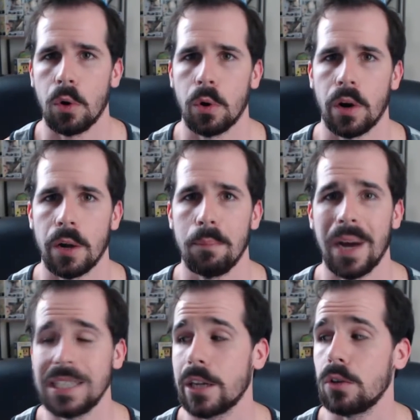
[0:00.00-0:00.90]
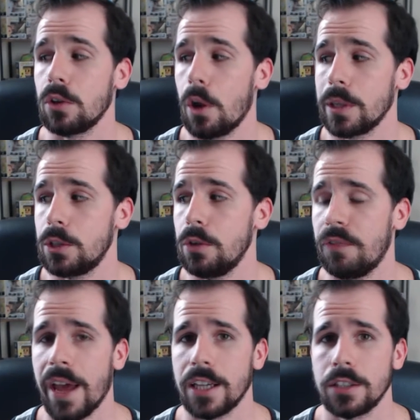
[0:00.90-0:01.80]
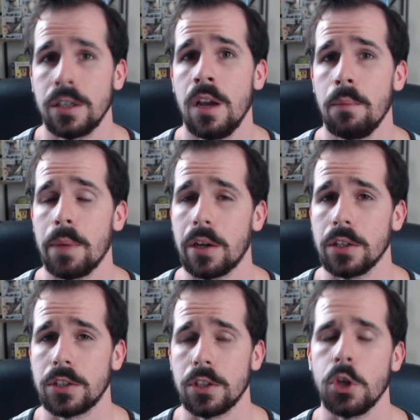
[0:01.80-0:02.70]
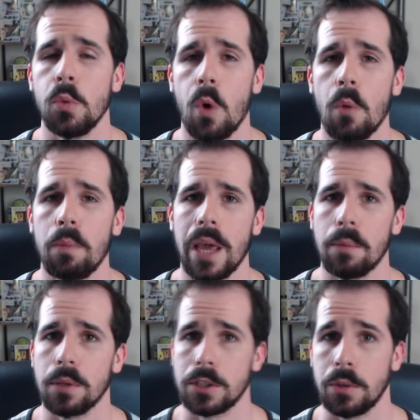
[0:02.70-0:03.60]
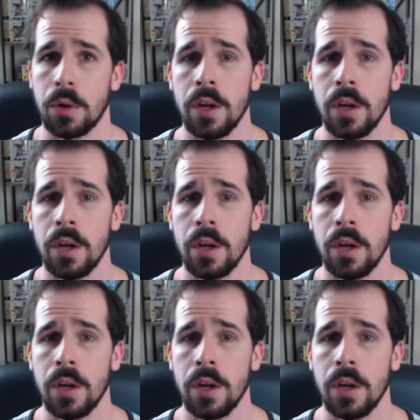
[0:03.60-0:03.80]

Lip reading: or on a bicycle going too fast, because you won't be able to.